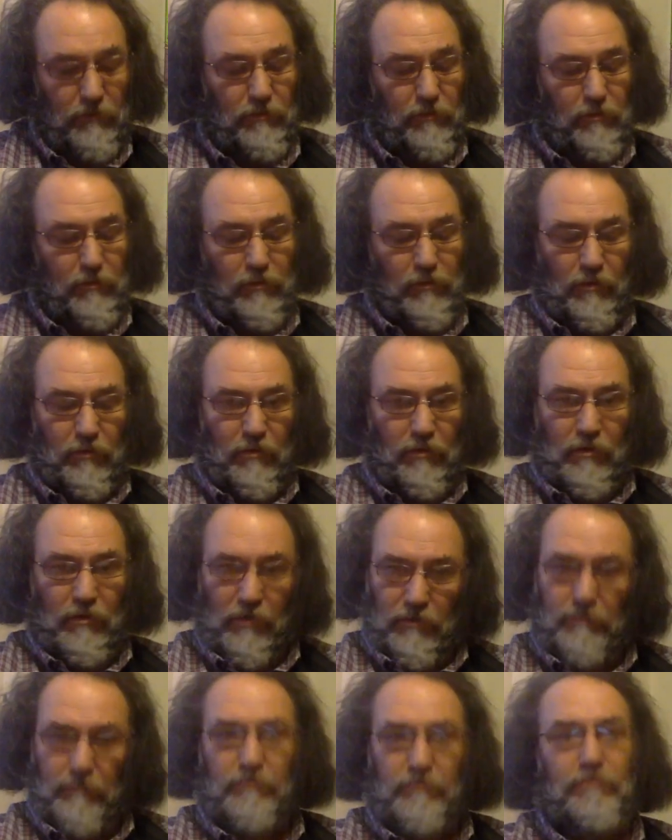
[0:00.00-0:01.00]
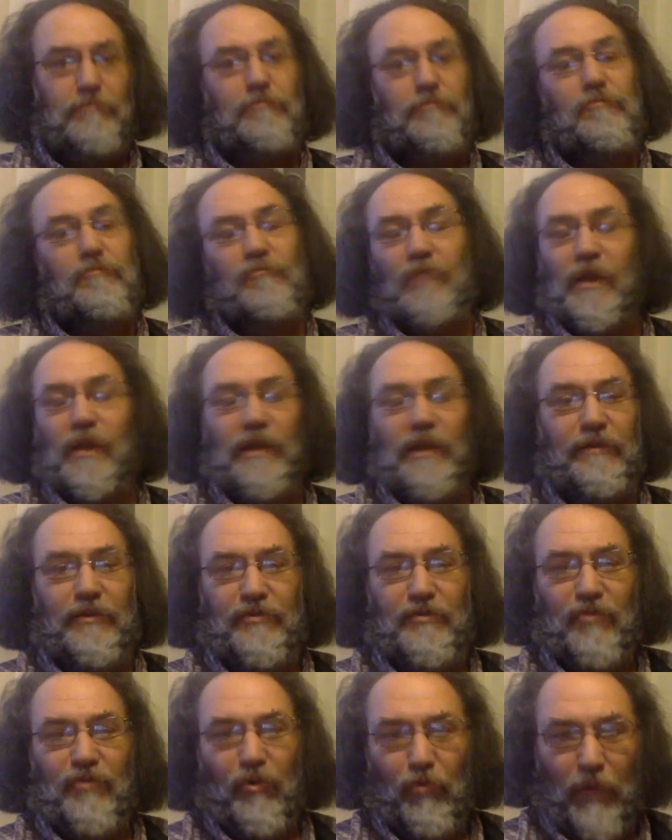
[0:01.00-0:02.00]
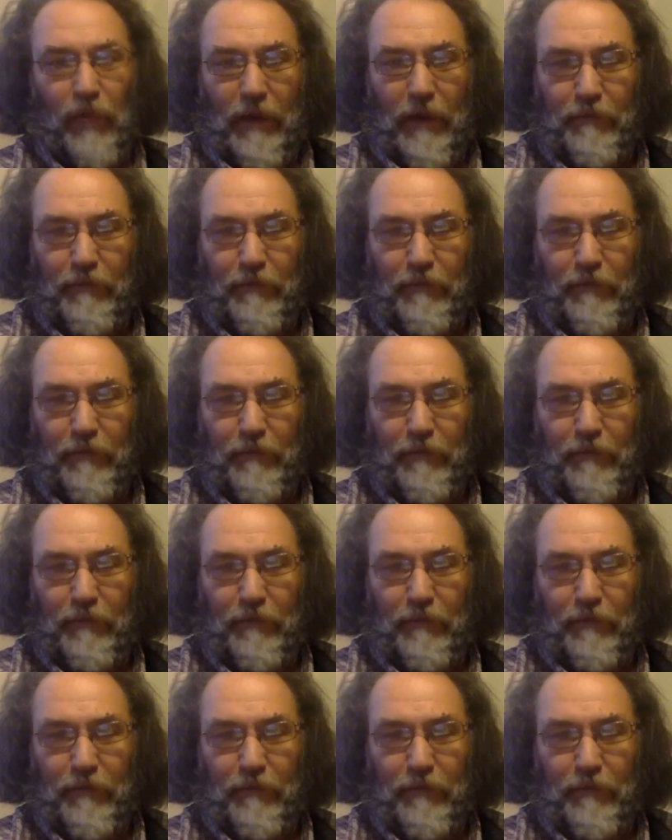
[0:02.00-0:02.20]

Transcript: right, and then just go right